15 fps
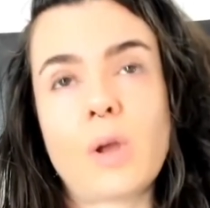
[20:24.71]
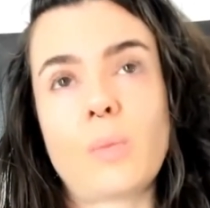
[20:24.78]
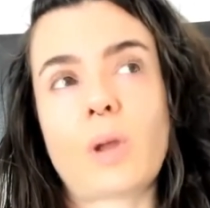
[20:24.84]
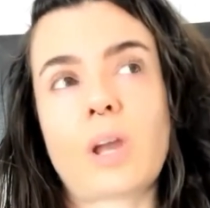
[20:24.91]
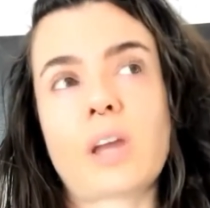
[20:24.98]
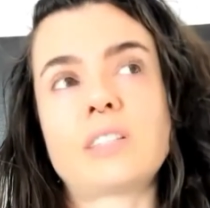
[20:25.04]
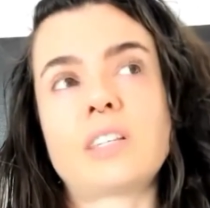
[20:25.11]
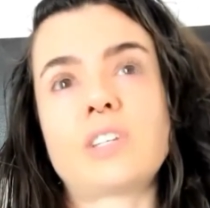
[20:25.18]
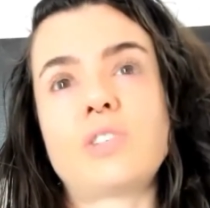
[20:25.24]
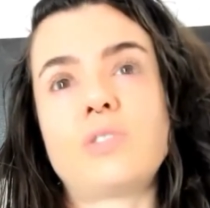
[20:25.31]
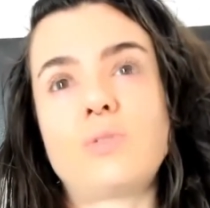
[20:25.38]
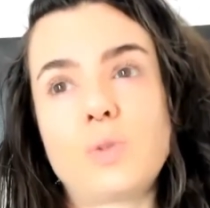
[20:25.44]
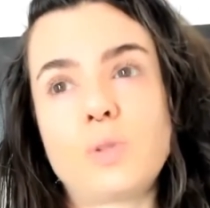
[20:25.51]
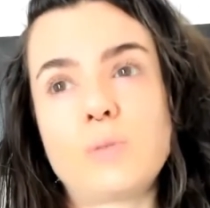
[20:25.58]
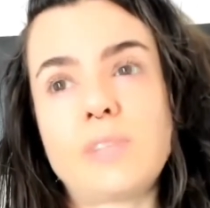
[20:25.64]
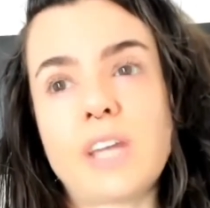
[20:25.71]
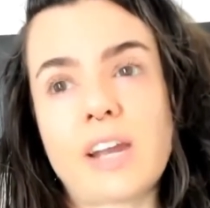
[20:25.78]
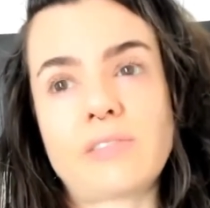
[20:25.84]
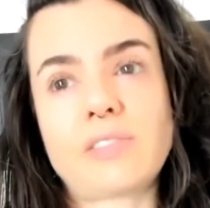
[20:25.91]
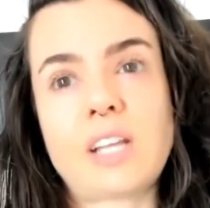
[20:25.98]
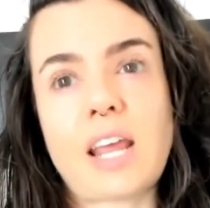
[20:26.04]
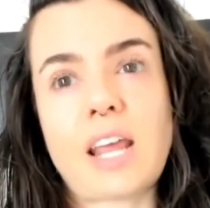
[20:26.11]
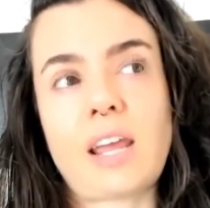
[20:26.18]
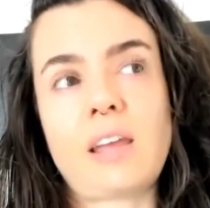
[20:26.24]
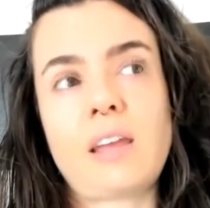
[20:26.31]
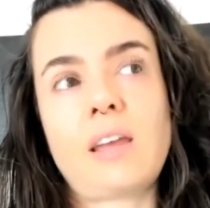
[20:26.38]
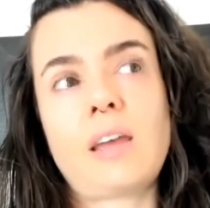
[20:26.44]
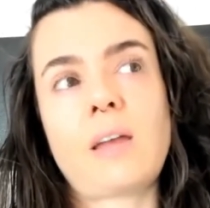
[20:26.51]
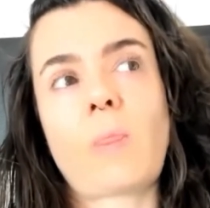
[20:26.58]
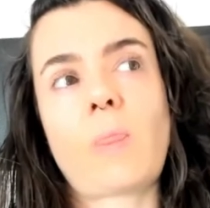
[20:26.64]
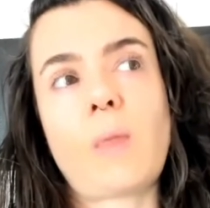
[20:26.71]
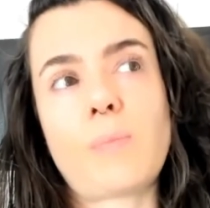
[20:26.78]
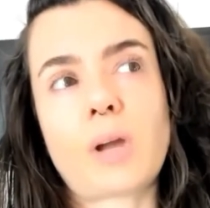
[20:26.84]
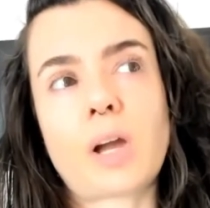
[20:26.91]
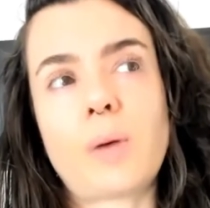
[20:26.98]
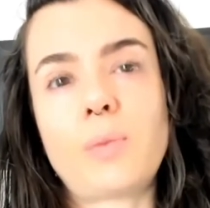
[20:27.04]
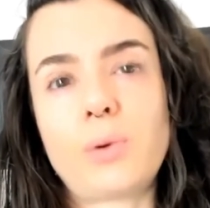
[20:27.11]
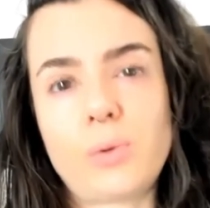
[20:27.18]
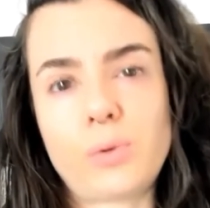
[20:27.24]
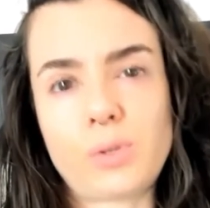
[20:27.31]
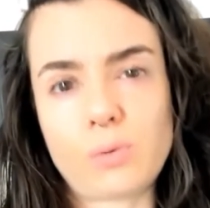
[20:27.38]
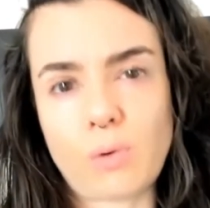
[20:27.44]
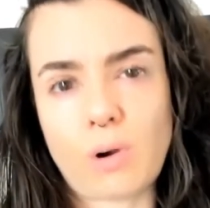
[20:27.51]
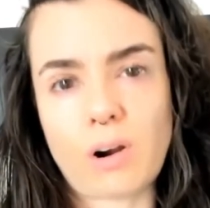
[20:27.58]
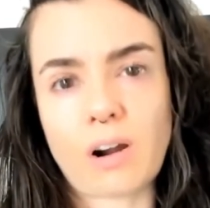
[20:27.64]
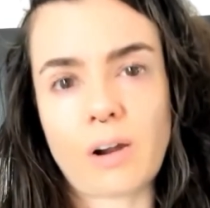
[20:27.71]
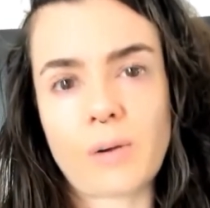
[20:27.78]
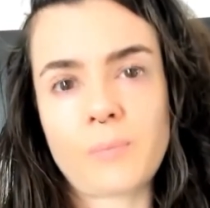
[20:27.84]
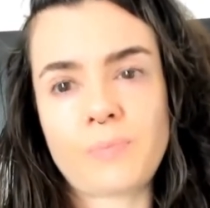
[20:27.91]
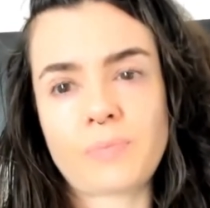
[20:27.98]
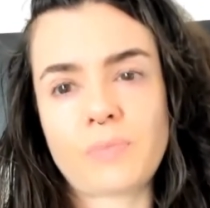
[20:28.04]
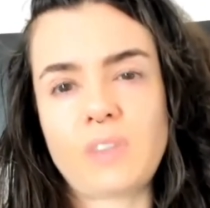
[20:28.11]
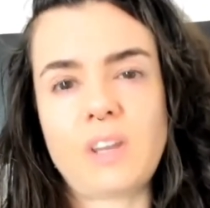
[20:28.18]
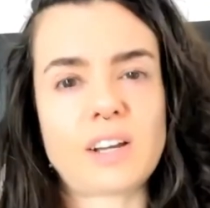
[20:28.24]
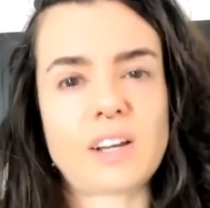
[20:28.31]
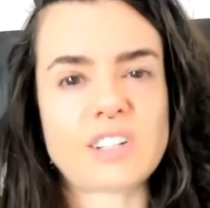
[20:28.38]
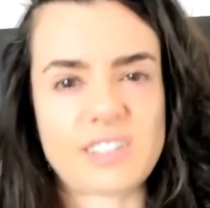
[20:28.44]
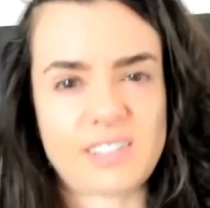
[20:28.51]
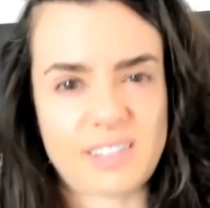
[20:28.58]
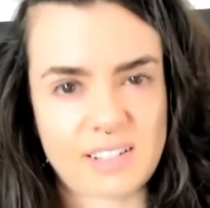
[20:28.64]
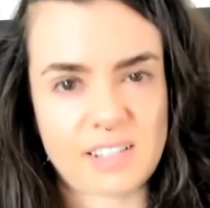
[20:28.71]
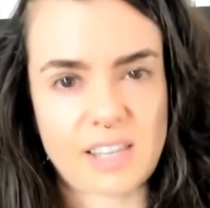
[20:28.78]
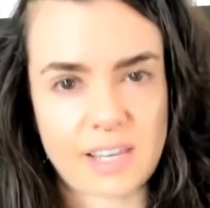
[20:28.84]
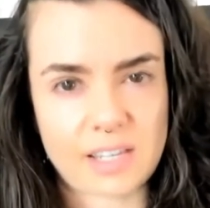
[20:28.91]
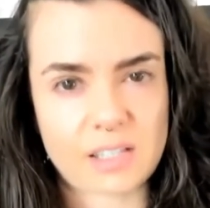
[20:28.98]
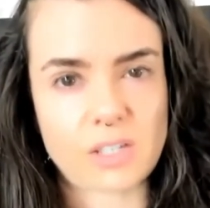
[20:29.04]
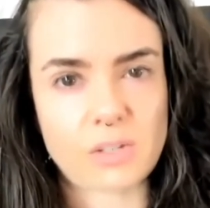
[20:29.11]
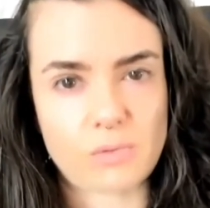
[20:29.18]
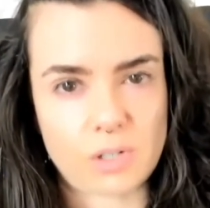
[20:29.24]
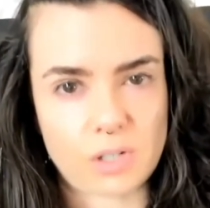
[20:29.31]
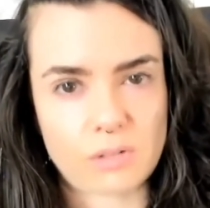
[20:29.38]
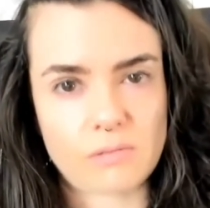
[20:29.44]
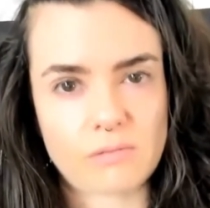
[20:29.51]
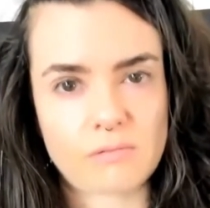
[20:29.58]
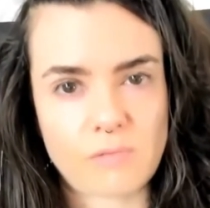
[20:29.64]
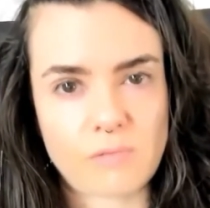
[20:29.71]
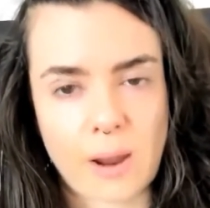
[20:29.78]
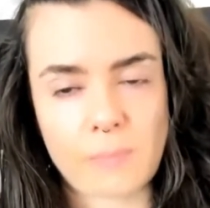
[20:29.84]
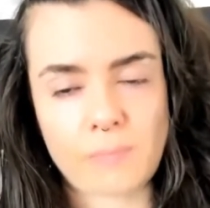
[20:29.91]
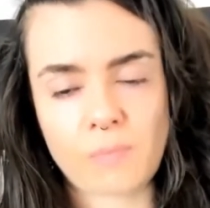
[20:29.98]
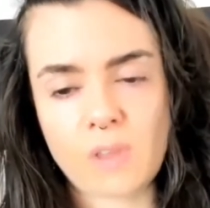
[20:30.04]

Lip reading: Because as you do them day after day, they become who you are, not just these things that you do, right?